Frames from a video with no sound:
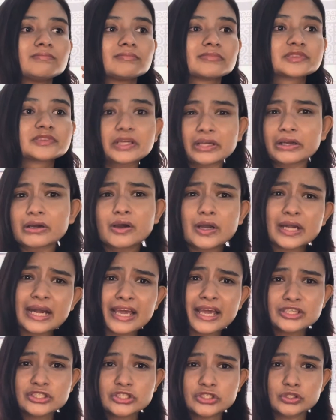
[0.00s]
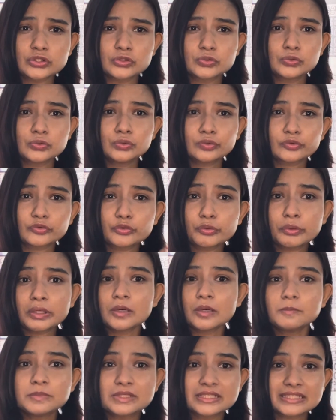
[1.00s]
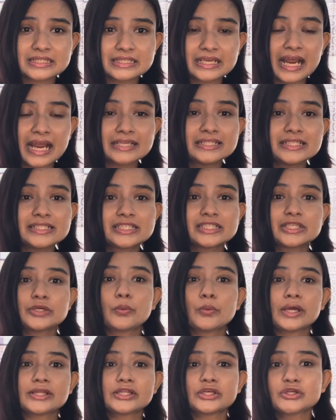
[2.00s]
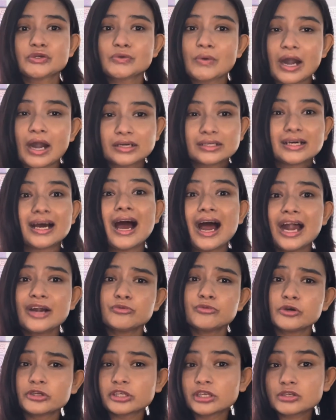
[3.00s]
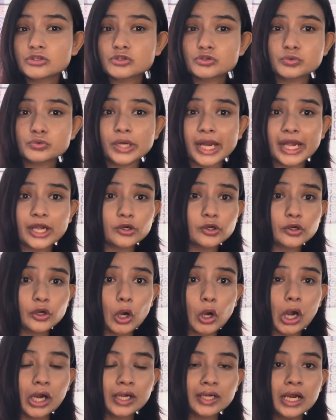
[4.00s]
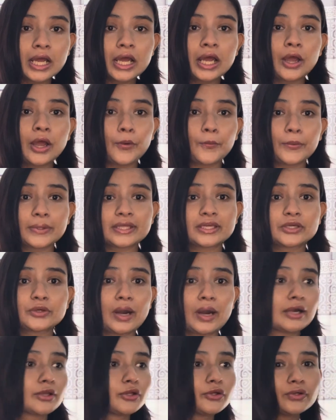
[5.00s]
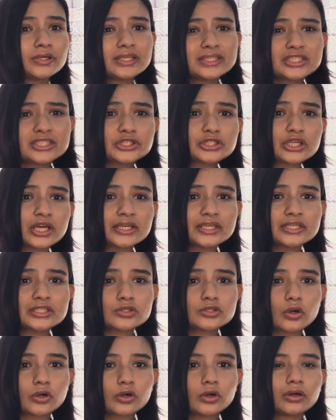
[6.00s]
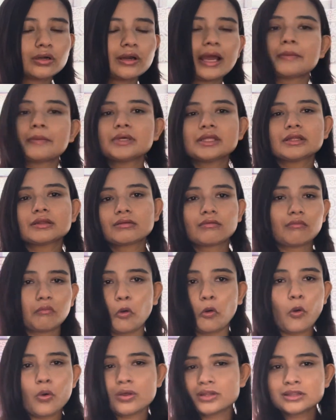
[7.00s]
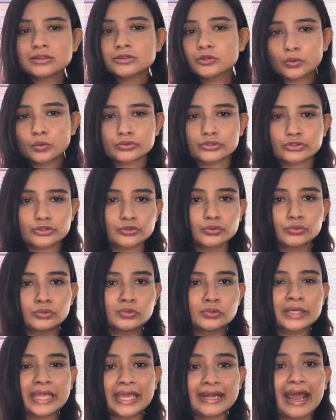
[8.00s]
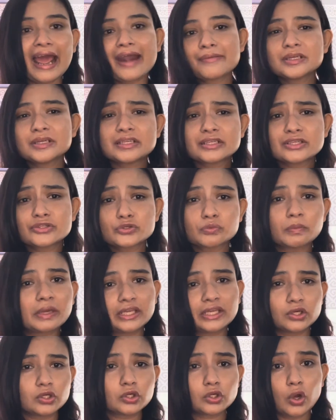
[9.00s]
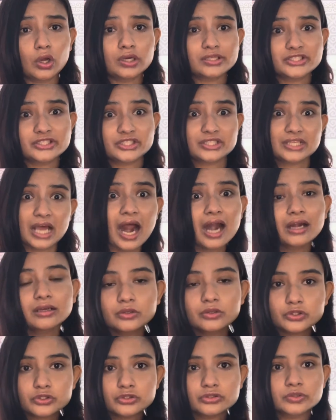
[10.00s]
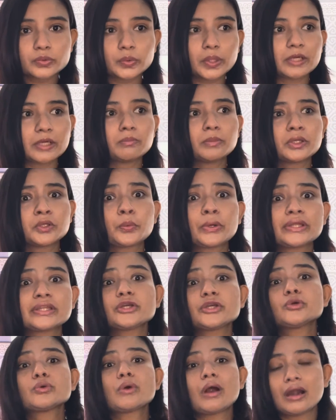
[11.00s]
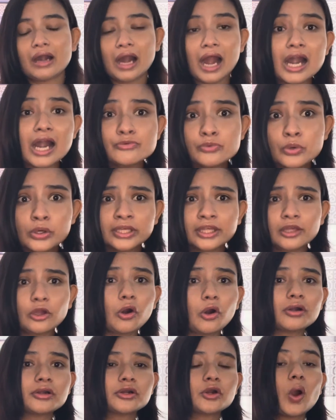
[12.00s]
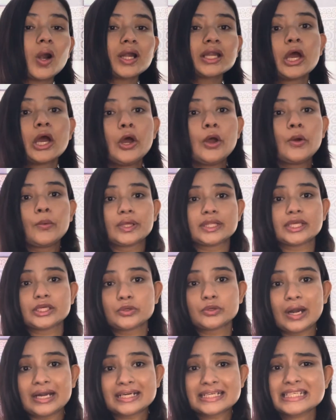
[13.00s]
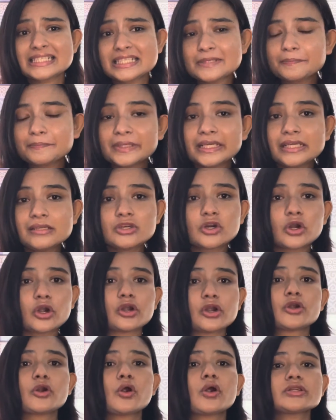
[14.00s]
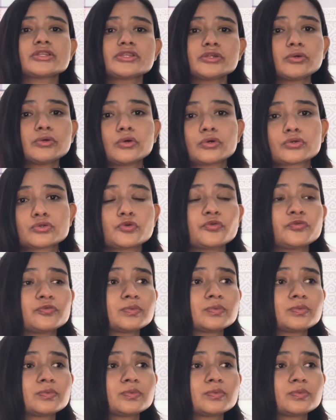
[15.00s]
recognize you through your personality whether you are a hardworking student or not whether you are good at studies or not i mean all those who get admitted to medical colleges are good students but whether you are hardworking or not whether you are disciplined or not you know to